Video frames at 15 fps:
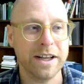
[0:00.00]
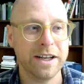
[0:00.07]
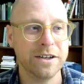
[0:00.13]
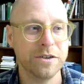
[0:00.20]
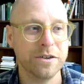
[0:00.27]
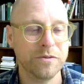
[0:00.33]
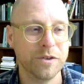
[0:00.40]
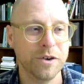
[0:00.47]
end
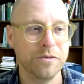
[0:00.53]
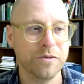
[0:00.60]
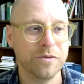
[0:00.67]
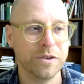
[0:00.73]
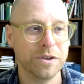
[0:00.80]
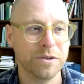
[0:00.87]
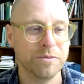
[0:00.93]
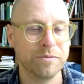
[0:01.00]
of
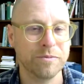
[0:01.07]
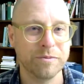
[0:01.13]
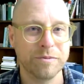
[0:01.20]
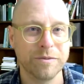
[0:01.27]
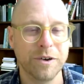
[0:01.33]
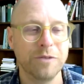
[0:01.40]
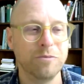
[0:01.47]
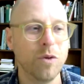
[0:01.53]
the
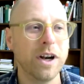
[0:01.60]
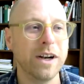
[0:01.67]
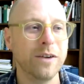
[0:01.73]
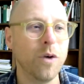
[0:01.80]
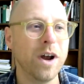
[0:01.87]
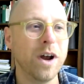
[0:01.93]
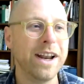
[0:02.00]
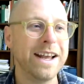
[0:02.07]

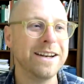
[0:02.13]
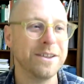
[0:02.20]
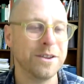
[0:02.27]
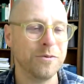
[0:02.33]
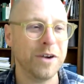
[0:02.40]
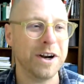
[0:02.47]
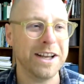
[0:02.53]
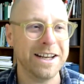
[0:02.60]
one end at the
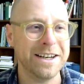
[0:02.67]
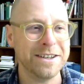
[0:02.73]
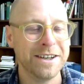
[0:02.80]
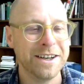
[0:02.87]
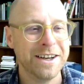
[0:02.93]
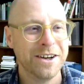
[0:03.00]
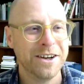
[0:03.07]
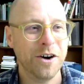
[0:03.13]
front end
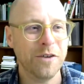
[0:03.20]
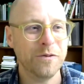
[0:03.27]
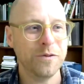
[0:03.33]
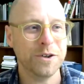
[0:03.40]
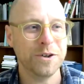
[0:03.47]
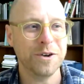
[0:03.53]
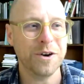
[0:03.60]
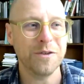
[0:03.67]
of
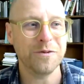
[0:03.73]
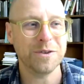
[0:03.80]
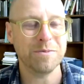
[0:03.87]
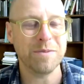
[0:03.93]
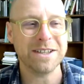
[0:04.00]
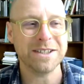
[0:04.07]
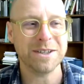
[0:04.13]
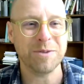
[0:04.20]
the
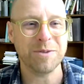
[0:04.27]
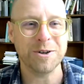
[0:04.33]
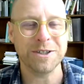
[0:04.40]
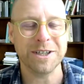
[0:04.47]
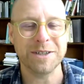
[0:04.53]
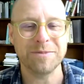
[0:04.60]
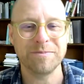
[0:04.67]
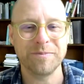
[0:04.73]
MAHSA
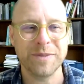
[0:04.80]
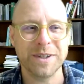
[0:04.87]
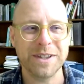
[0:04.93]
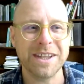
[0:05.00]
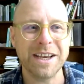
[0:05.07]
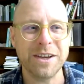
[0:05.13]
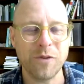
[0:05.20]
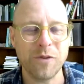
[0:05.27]
project. But
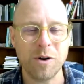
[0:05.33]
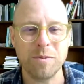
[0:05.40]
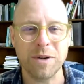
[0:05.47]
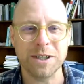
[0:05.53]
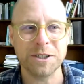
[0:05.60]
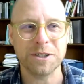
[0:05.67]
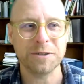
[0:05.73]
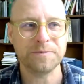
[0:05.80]
thank you very
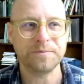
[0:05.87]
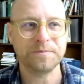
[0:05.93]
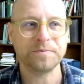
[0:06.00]
much.